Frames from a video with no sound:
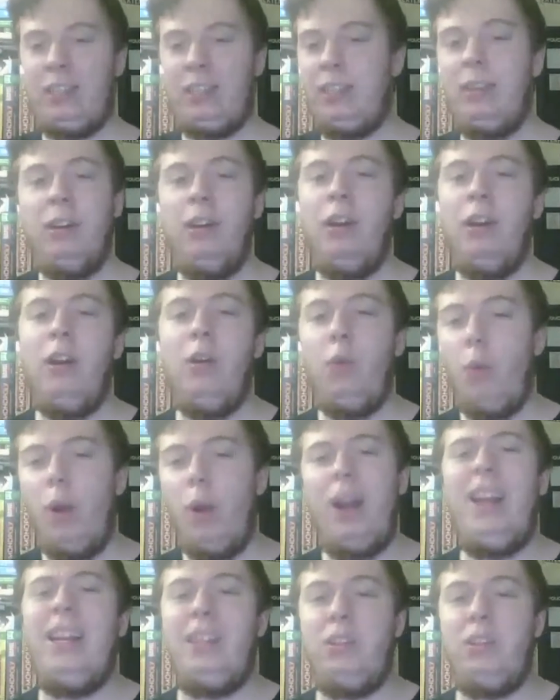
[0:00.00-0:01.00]
He
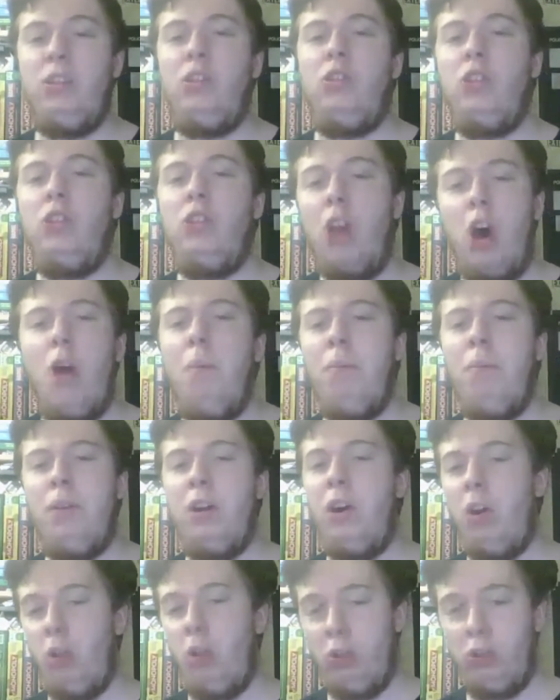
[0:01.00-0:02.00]
really is on top
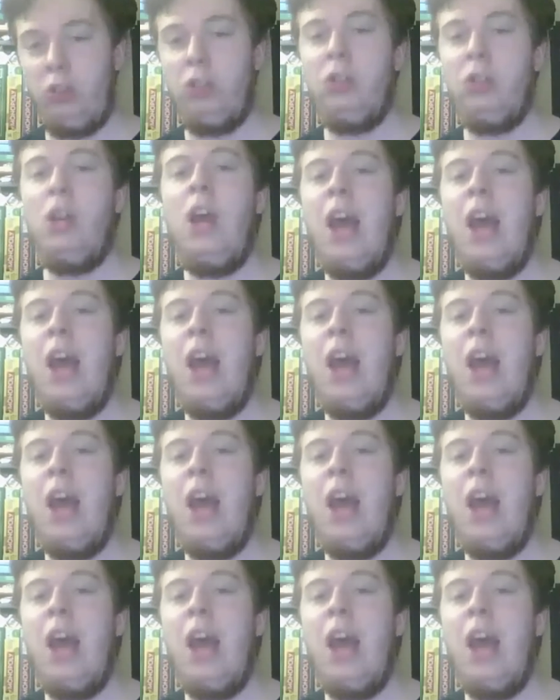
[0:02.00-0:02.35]
notch.